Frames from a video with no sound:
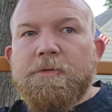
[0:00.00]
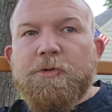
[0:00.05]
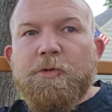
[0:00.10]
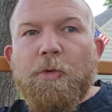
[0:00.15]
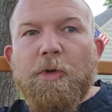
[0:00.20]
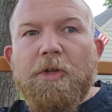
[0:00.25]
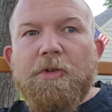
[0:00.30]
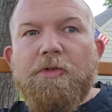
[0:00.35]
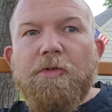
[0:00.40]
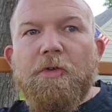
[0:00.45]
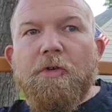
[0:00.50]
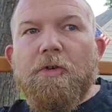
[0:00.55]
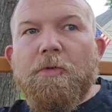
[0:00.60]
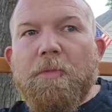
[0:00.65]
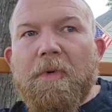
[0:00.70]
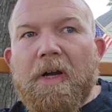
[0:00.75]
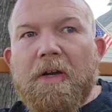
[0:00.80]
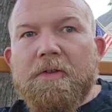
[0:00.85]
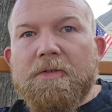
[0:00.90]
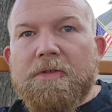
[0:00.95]
2,200
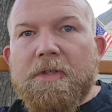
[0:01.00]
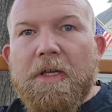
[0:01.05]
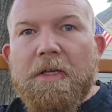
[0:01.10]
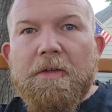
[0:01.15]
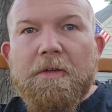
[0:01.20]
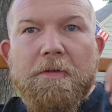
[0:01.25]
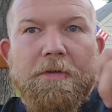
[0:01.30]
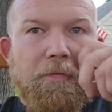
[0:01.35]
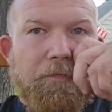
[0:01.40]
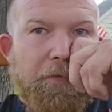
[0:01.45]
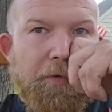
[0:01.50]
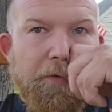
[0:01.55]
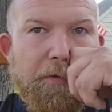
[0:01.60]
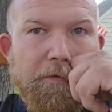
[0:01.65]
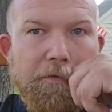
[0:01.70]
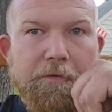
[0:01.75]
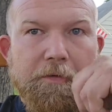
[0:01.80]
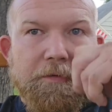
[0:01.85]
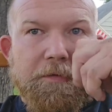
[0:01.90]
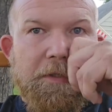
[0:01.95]
miles later and the
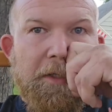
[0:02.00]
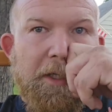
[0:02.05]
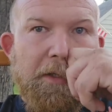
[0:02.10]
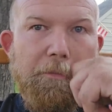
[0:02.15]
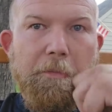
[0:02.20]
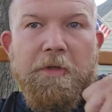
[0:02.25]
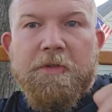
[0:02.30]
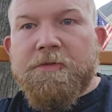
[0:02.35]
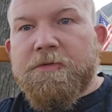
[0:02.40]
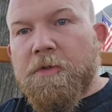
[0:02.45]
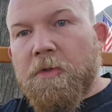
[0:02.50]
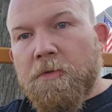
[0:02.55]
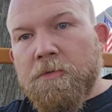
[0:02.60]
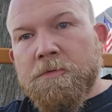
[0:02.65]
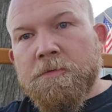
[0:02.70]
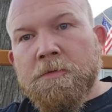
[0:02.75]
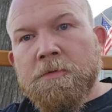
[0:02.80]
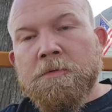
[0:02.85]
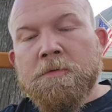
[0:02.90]
vehicle is only eight months old,